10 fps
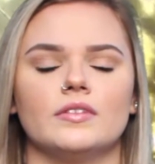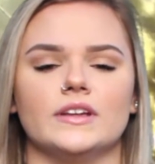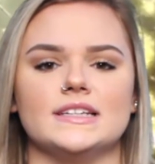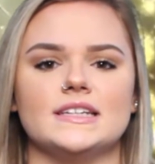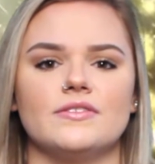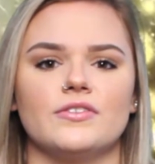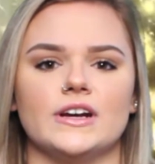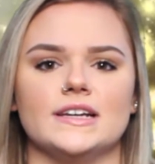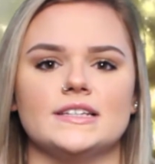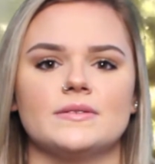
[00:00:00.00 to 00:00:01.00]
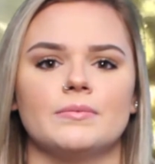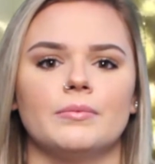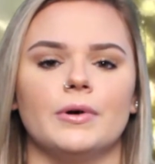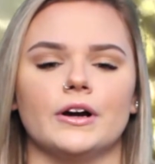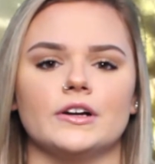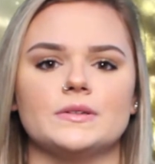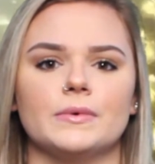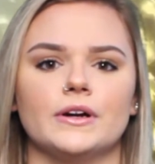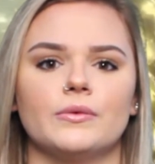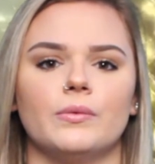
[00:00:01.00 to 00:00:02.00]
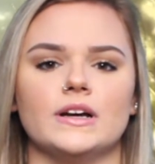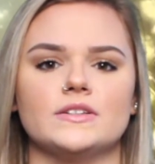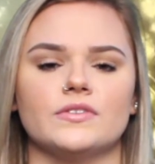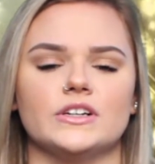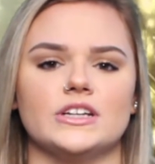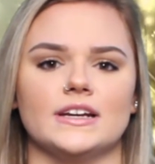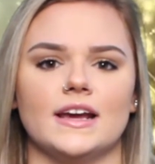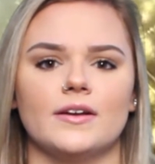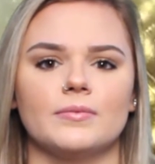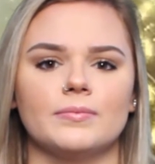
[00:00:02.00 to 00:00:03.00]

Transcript: Lindsay Freeze, Parkersburg, West Virginia.